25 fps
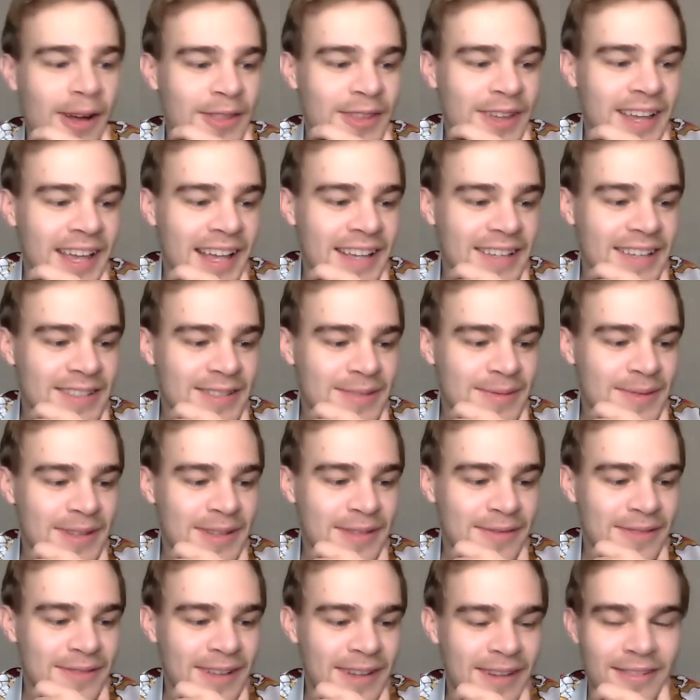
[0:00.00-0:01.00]
the guests with the
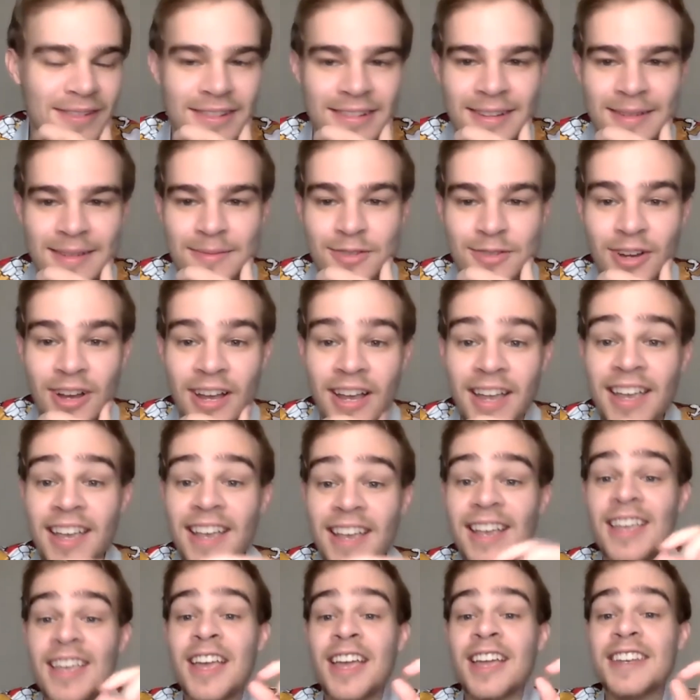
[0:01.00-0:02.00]
flavors I'm
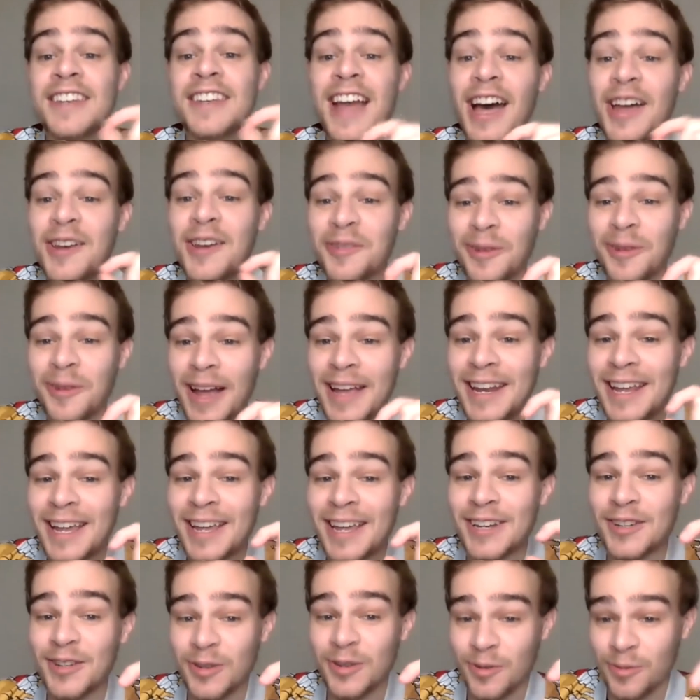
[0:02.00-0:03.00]
trying, not
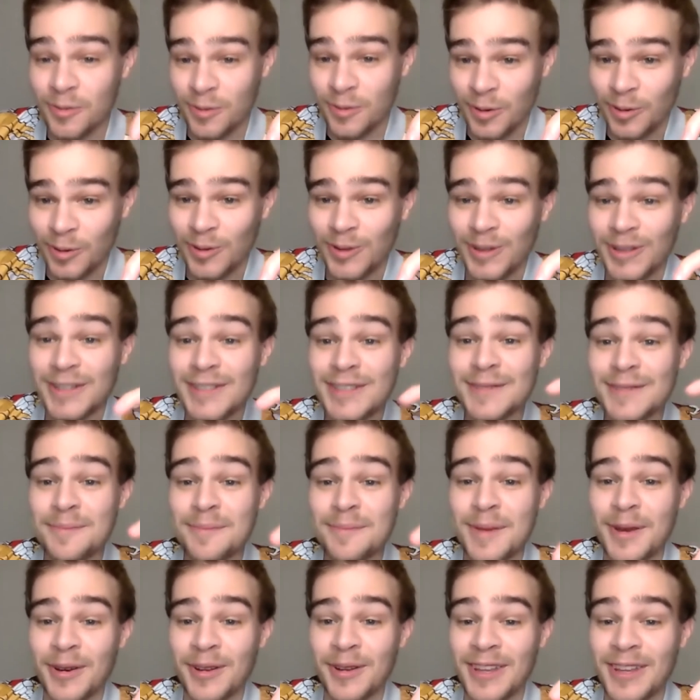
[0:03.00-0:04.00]
writing new rules,
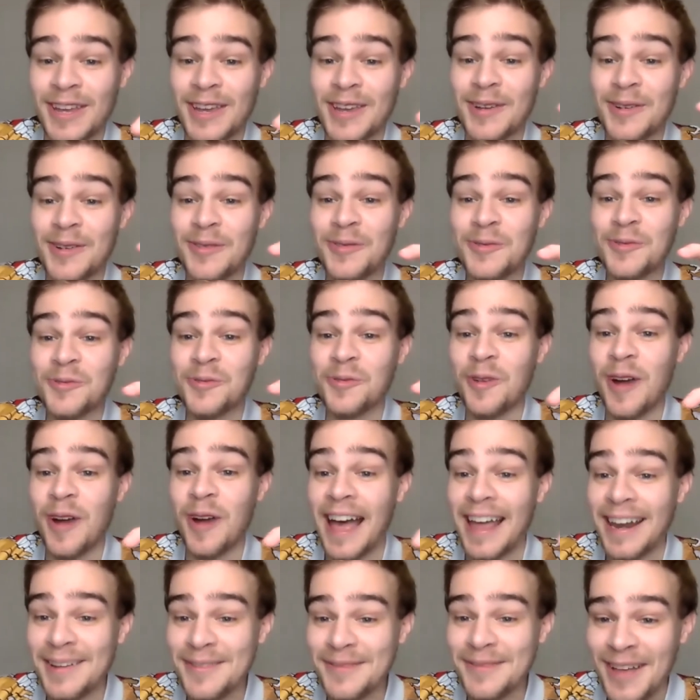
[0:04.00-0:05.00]
merely
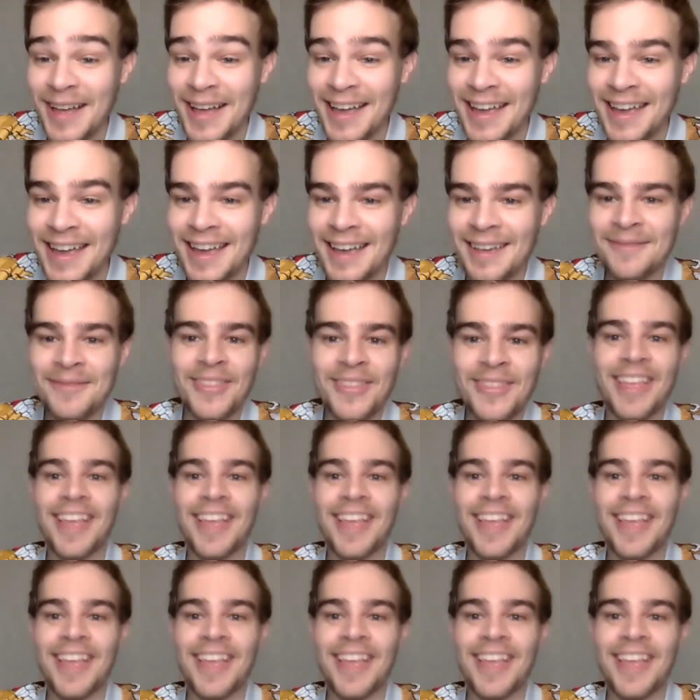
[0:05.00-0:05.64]
ratifying.